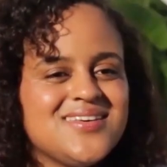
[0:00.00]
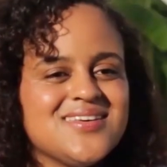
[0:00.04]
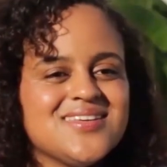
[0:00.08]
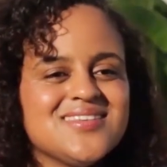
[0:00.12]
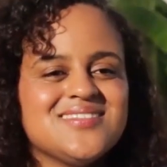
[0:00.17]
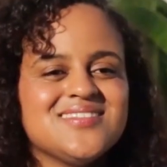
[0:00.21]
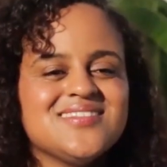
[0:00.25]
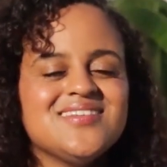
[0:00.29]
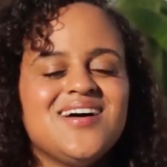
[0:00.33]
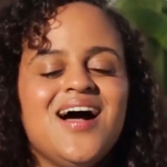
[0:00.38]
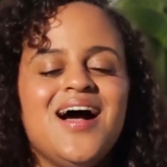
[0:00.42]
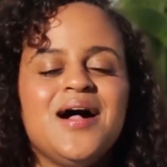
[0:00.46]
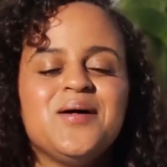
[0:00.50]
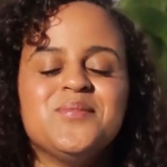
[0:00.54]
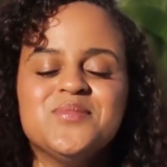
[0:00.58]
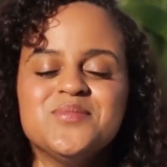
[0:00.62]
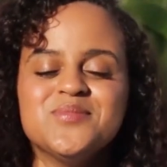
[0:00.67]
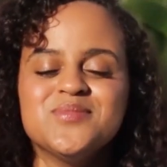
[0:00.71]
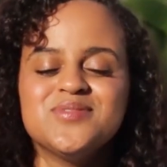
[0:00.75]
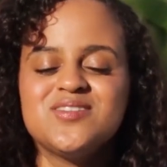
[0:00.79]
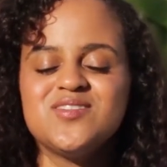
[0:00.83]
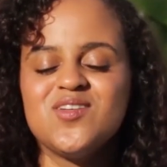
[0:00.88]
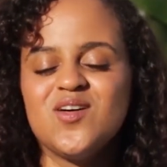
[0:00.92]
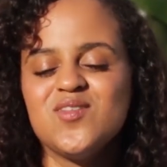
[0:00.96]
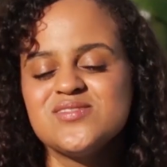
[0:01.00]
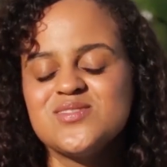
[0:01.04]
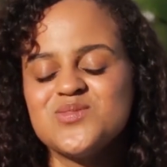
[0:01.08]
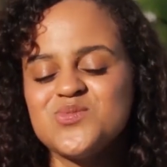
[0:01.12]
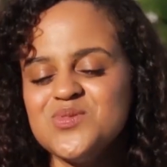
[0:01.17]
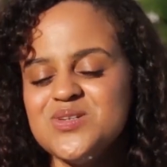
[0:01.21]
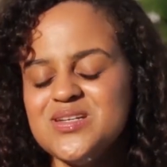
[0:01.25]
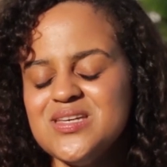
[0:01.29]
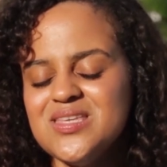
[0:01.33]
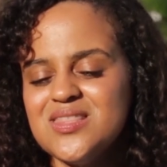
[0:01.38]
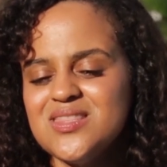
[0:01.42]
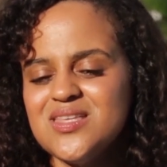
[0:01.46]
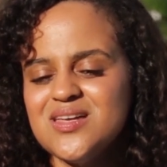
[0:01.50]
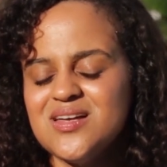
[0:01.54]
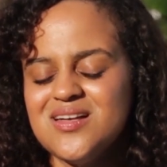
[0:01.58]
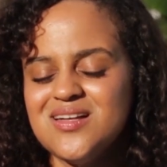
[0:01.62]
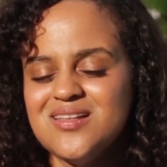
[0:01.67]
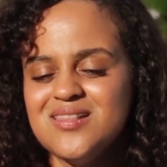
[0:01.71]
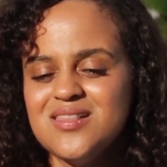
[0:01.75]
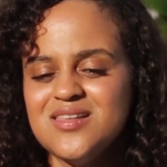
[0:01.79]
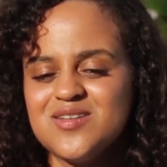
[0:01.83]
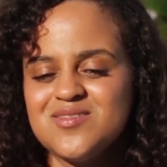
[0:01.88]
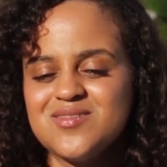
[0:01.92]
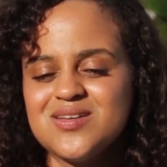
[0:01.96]
Because the album starts with
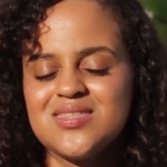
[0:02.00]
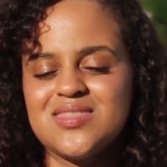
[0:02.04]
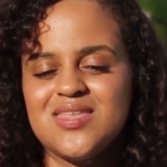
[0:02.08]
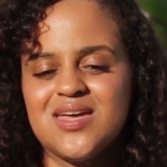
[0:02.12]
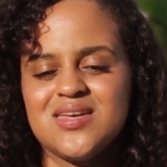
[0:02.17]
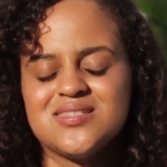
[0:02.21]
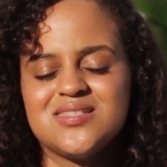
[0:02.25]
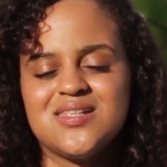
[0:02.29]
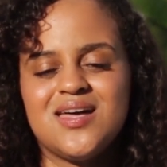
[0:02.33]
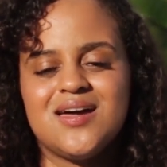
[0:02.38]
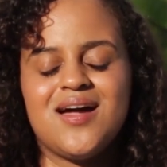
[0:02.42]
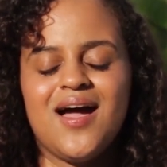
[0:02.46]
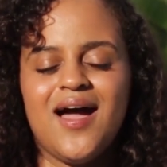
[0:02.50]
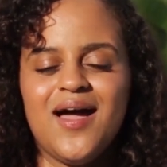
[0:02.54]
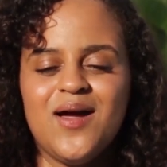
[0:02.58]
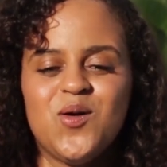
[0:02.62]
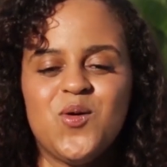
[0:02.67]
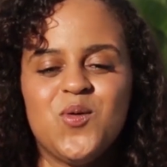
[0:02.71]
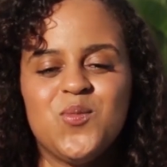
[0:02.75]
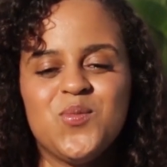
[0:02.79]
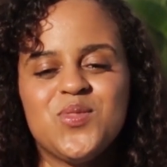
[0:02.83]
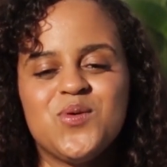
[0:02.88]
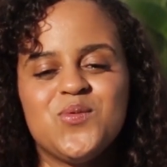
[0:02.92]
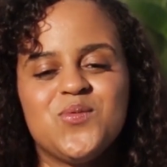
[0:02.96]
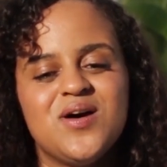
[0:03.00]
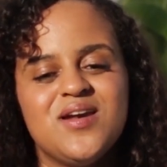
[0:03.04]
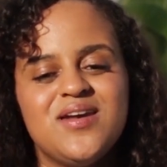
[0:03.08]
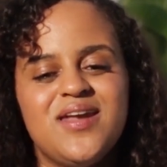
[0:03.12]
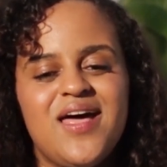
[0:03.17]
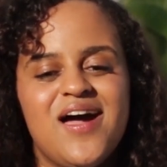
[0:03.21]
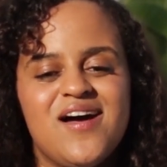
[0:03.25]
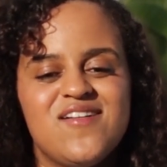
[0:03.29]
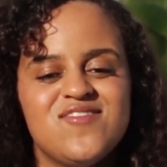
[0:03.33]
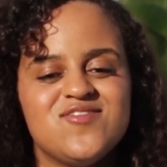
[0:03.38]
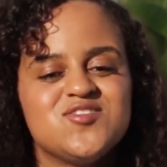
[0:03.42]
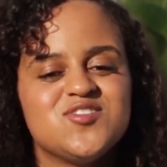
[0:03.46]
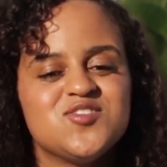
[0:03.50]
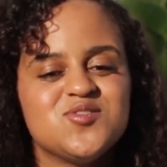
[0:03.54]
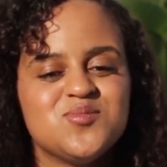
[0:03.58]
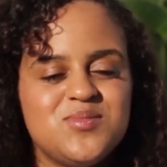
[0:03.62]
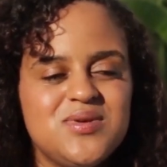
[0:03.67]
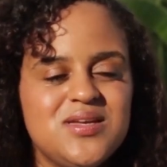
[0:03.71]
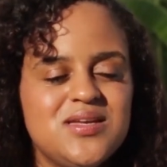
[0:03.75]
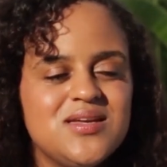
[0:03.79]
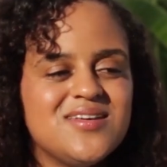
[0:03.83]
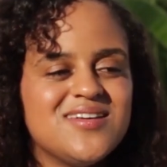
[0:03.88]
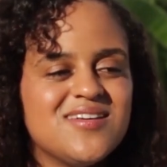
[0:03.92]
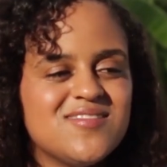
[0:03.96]
a lyric that's like, I hope the one after
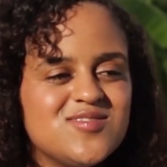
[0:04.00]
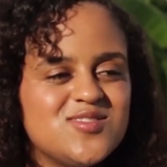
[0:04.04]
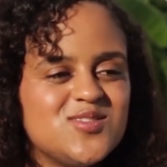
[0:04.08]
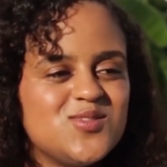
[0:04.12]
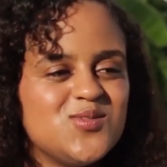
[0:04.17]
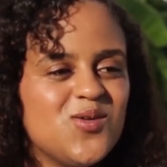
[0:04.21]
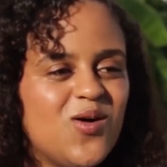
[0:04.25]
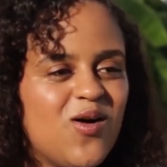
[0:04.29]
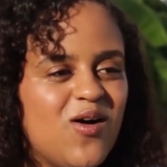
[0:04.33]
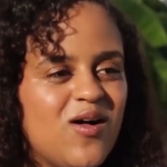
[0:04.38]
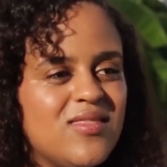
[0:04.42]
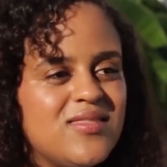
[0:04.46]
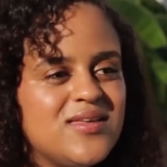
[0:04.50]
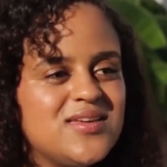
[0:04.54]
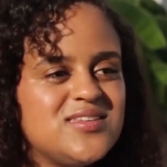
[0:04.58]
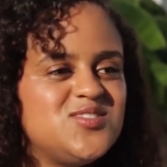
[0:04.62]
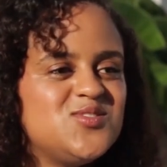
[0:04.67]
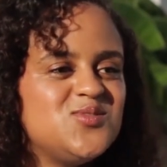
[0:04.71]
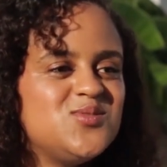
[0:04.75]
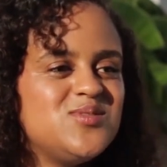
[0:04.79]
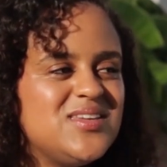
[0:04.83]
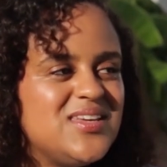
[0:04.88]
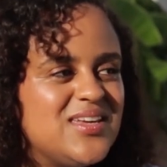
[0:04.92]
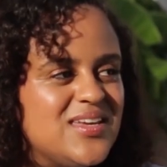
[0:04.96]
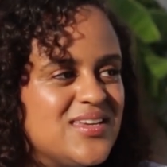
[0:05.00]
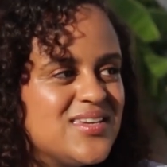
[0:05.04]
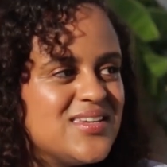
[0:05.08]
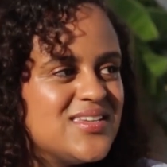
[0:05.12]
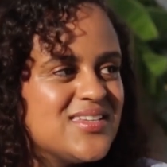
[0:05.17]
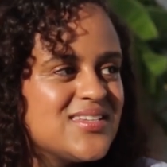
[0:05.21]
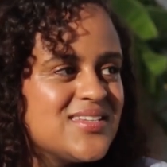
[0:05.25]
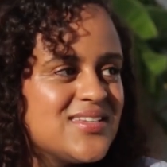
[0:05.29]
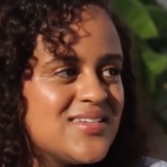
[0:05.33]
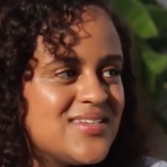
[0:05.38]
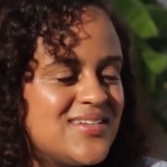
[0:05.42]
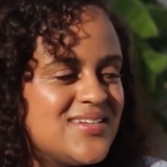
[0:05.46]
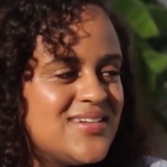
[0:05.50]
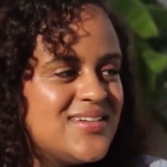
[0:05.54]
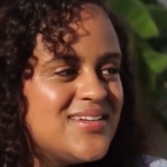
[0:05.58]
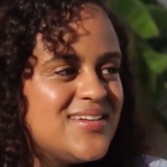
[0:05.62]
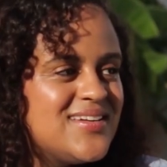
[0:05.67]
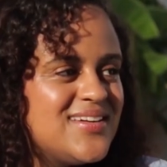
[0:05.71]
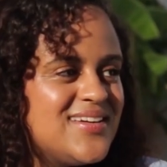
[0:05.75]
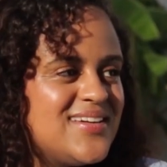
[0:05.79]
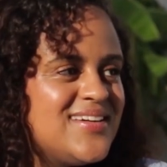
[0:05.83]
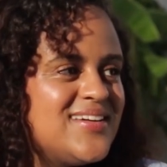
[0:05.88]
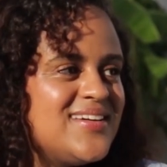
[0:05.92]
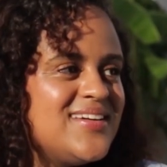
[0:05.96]
me gives you all that you need.
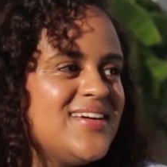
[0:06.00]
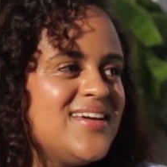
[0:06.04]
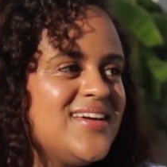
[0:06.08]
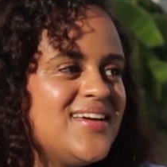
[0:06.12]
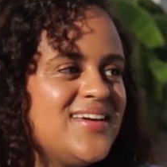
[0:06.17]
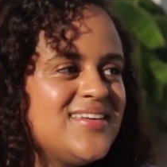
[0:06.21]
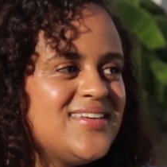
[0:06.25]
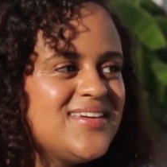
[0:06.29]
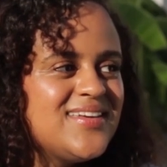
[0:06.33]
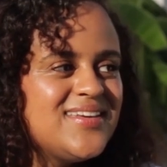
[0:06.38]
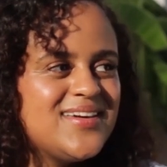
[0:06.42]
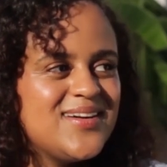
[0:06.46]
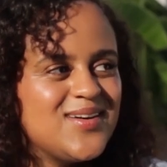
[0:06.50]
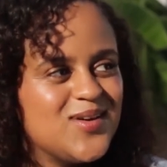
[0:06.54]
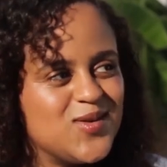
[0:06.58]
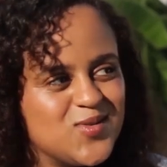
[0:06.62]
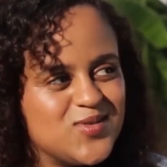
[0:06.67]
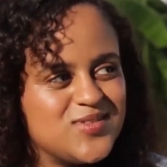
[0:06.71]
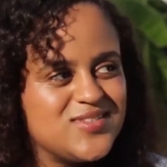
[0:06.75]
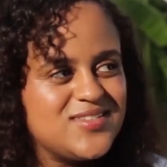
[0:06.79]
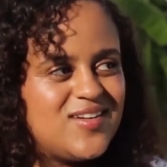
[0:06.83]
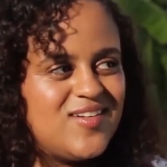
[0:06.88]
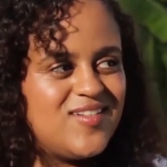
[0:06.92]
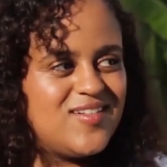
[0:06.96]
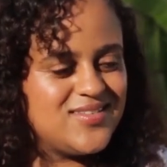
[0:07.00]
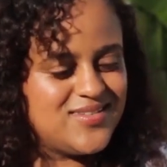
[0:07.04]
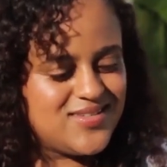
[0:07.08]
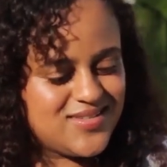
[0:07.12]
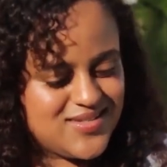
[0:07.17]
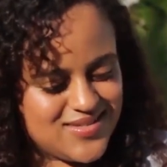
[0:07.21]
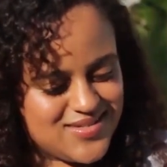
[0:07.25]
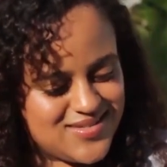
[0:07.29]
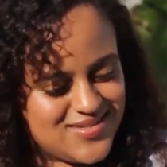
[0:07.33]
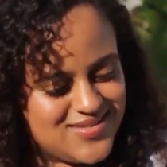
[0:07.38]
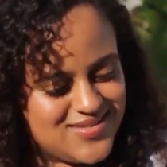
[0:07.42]
And then it goes on to,